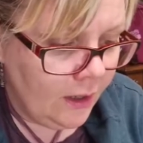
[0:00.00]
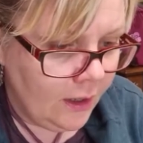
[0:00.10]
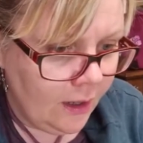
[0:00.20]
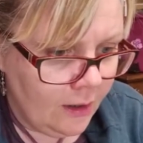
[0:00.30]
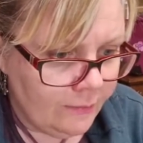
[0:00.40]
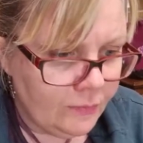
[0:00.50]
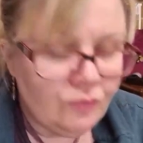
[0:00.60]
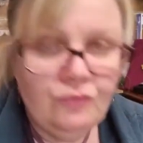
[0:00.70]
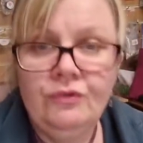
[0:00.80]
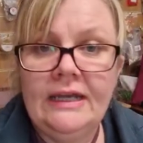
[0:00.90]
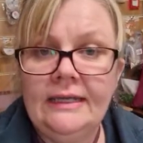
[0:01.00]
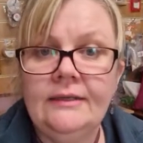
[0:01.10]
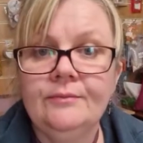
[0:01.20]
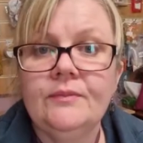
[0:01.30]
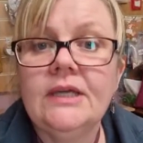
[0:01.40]

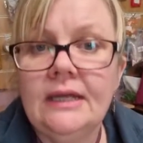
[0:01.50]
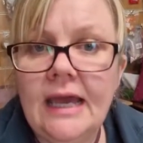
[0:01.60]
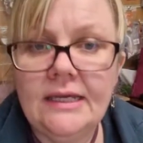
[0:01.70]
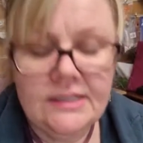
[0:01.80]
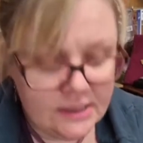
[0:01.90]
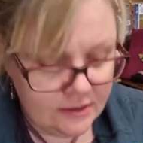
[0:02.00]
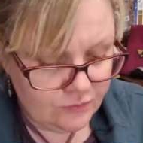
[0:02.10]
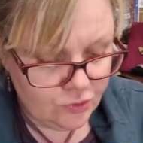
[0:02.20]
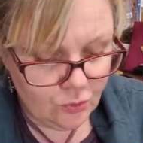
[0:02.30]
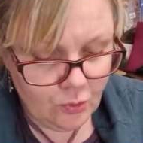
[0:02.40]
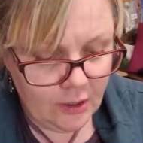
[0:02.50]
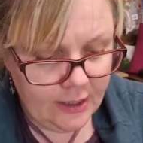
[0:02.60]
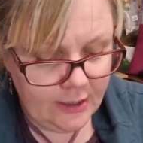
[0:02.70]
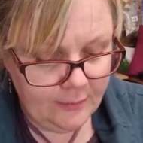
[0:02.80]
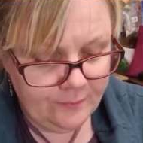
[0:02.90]
reconnect your
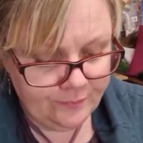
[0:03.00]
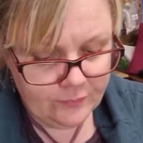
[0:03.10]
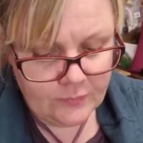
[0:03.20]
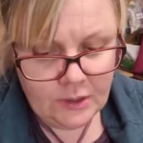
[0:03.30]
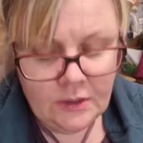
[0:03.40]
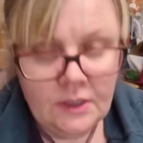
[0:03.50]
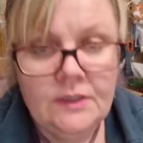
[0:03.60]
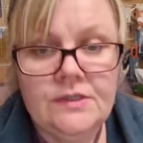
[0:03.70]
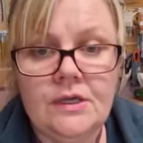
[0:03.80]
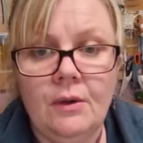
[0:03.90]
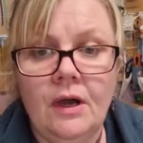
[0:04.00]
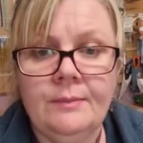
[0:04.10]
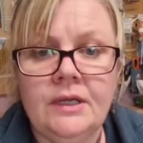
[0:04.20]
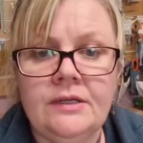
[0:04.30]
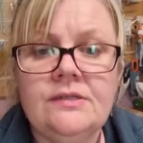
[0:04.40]
wire. So I'm
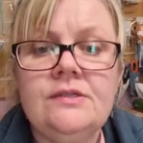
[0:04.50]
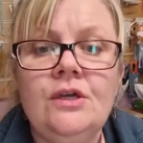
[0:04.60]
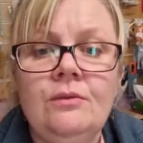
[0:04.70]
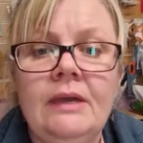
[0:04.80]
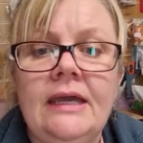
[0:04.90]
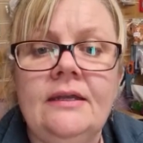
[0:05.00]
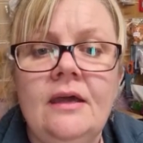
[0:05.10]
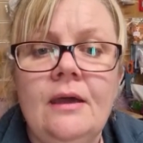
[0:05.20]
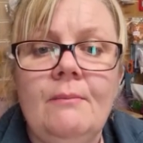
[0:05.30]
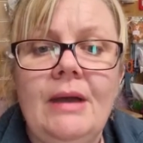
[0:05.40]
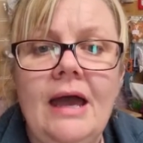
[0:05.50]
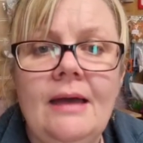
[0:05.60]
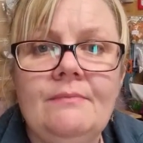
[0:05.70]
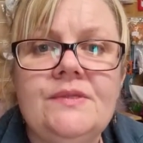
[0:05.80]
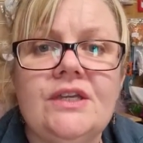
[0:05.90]
going to zoom in.
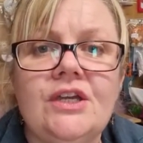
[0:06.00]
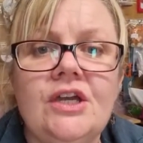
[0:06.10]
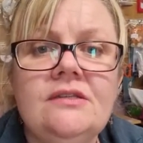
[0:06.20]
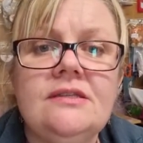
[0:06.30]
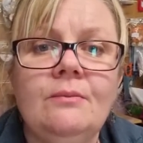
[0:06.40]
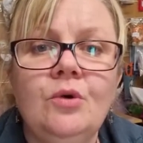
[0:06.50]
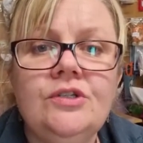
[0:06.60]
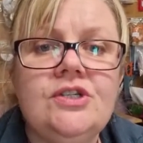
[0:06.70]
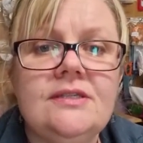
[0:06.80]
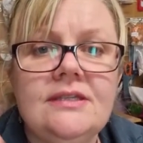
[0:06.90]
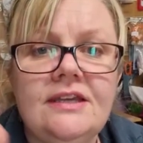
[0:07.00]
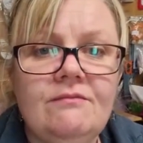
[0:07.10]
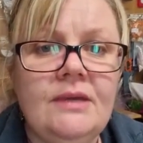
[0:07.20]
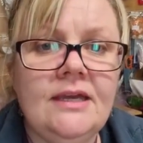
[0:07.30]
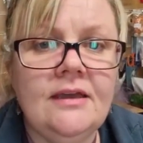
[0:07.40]
Perhaps can someone just give
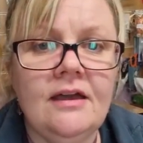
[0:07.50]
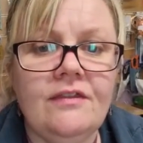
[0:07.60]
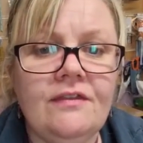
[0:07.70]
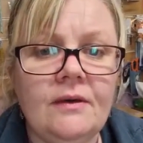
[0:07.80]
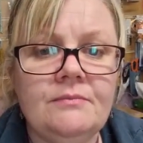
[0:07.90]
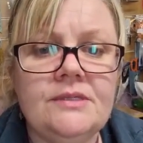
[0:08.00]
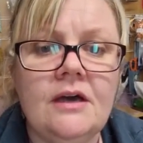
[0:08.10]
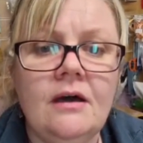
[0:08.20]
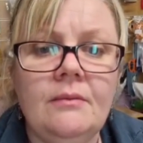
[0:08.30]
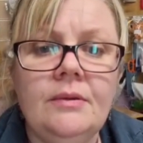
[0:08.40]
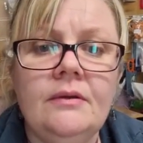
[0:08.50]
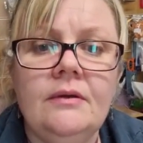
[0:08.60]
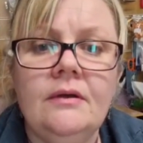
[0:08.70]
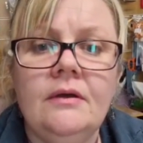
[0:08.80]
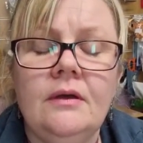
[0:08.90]
me a thumbs up?
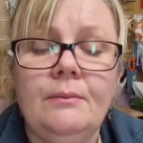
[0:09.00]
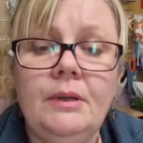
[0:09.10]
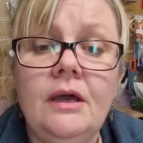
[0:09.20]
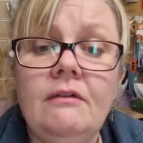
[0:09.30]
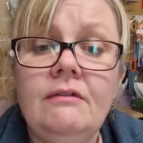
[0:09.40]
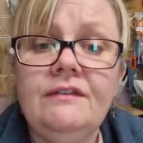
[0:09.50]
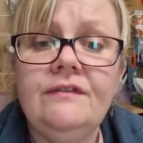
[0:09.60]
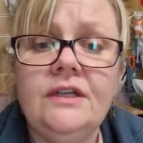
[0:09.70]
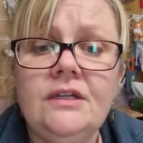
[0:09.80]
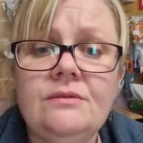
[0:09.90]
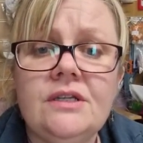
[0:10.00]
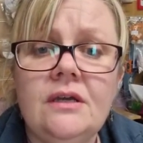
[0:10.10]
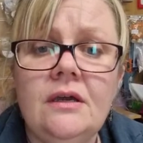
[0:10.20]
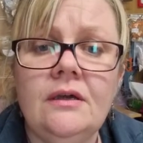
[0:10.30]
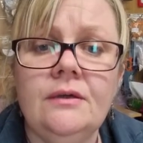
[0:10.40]
Blurry for you
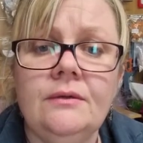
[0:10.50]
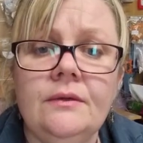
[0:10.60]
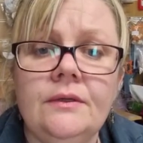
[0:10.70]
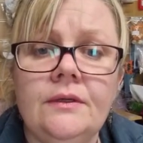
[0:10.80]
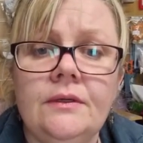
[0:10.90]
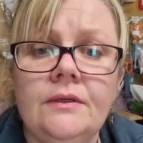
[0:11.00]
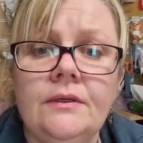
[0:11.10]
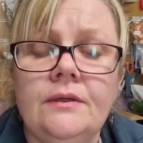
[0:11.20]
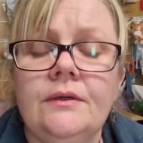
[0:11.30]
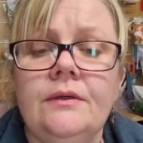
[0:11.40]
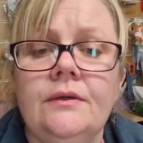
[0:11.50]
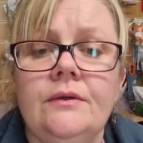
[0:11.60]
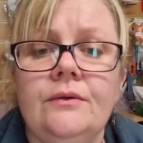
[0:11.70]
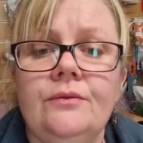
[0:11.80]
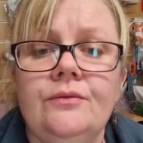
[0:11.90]
too?
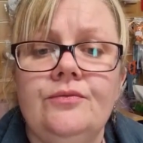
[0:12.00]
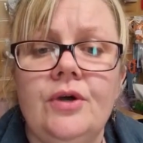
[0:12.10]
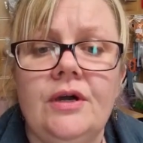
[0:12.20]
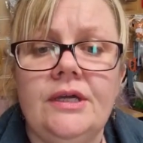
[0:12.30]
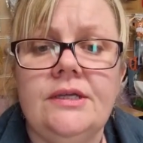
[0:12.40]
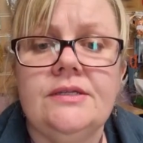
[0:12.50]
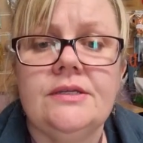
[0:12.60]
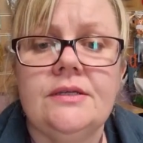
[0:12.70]
Right.